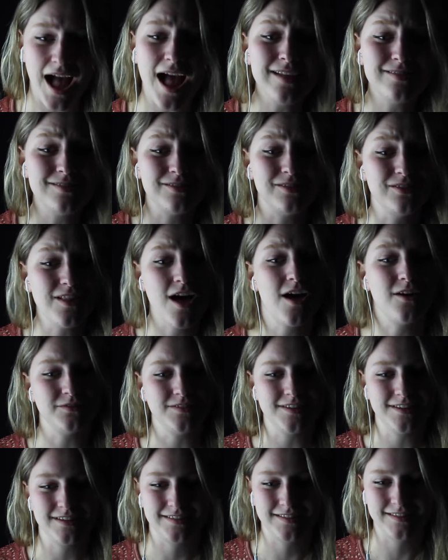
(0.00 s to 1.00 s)
I
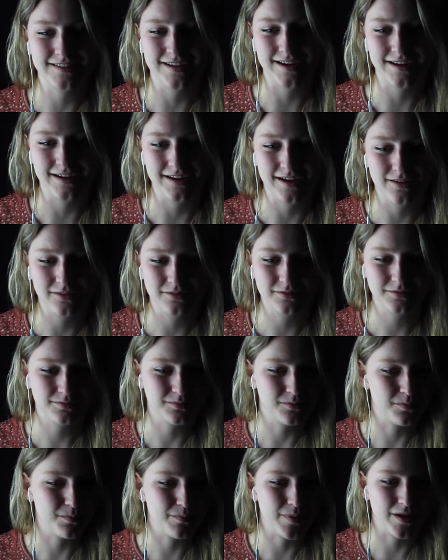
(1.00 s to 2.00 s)
loved Inside Out.
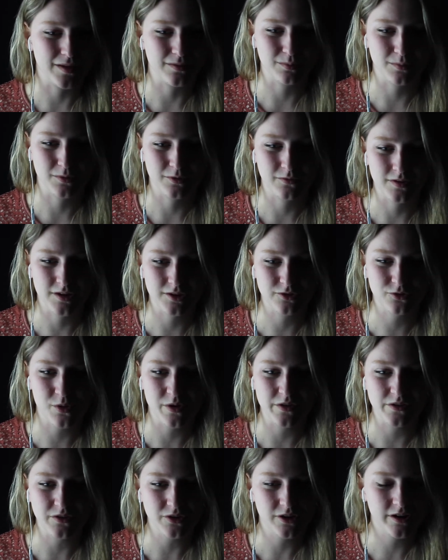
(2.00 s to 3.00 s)

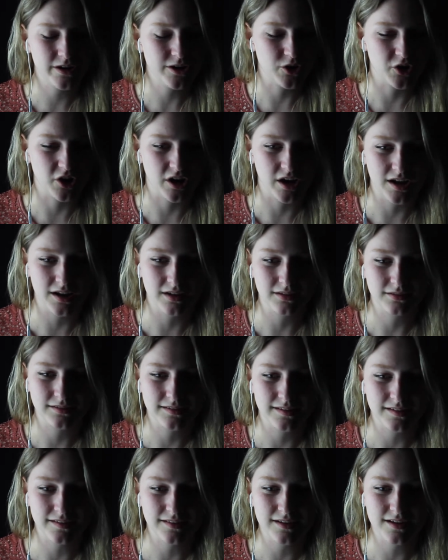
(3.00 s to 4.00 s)
Toy Story, great.
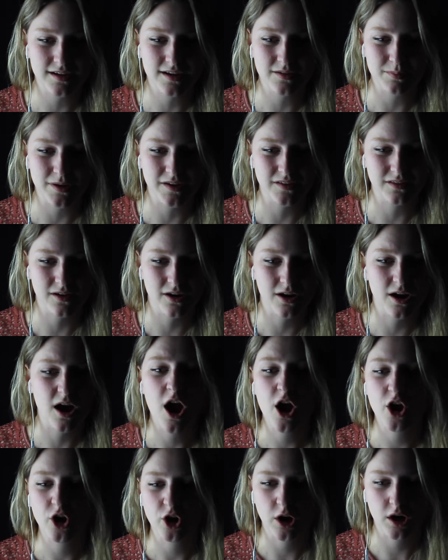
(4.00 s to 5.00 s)
Disney, Pixar,
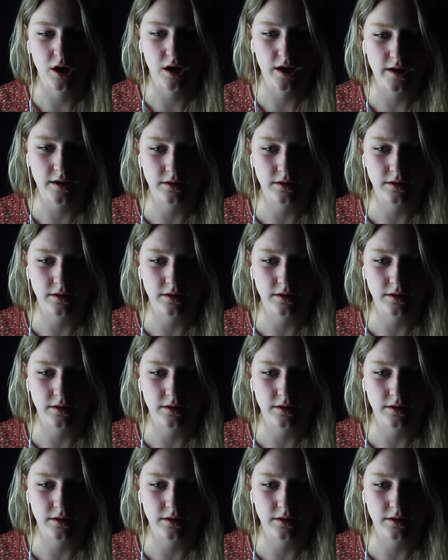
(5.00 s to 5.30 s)
great.